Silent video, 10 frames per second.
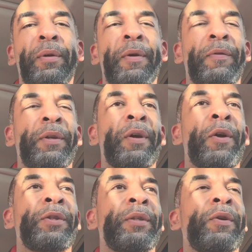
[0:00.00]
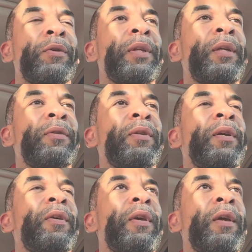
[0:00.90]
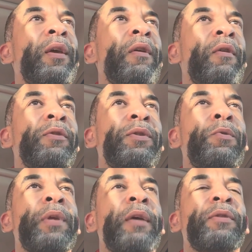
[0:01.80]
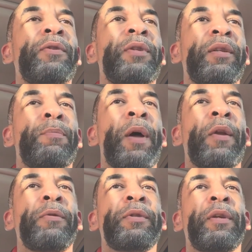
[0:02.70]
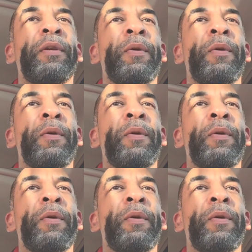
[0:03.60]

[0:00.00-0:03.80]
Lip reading: of the Dodge SRTs, it's 2006 models,